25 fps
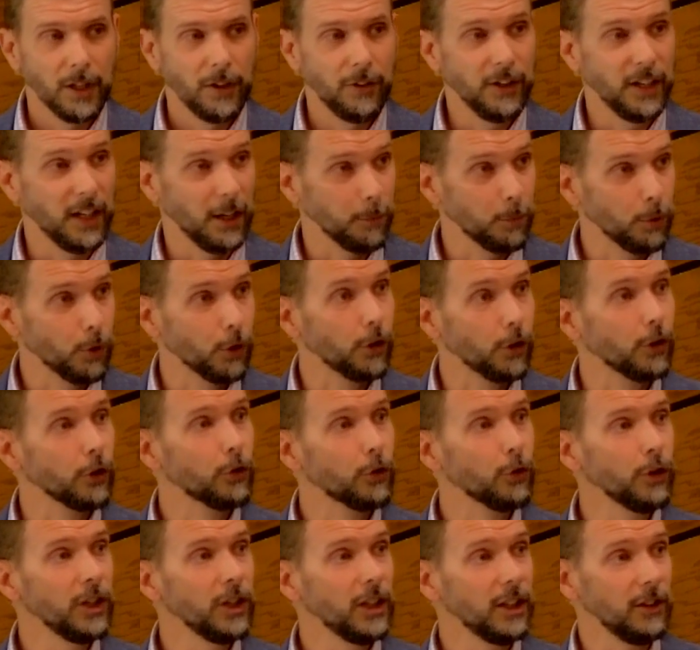The emperor
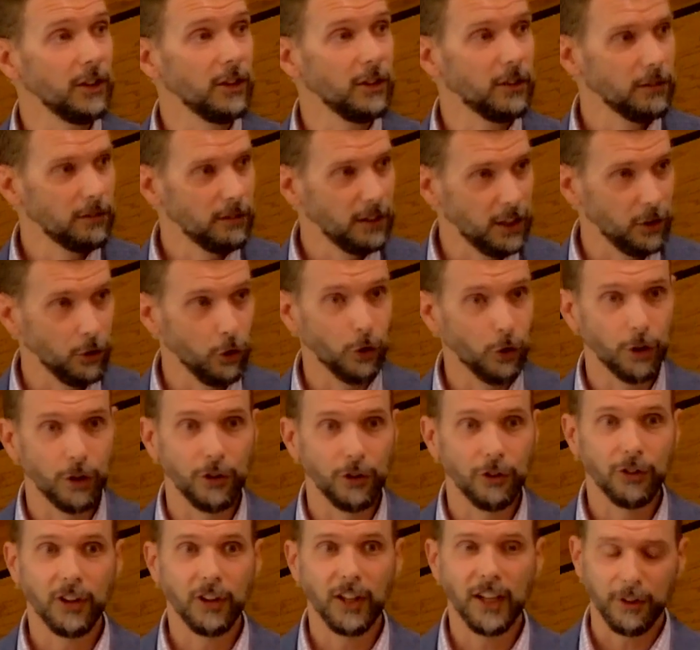agreed, and
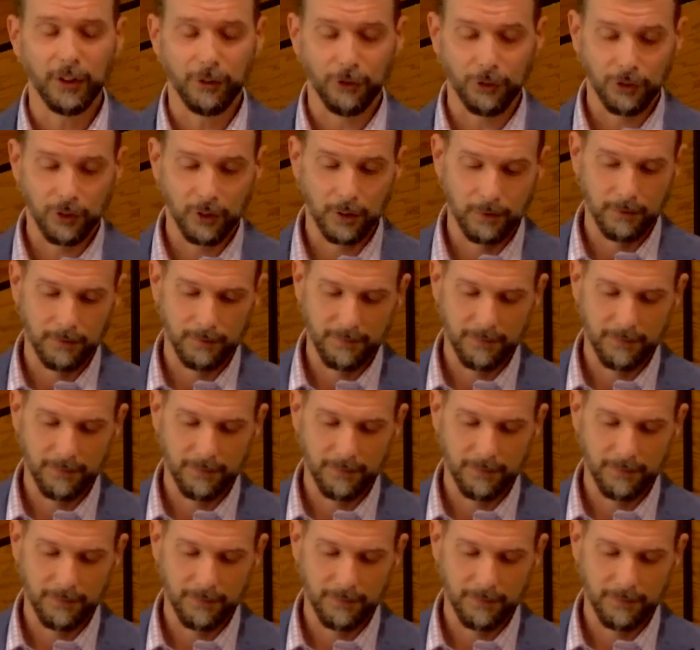Lawrence left.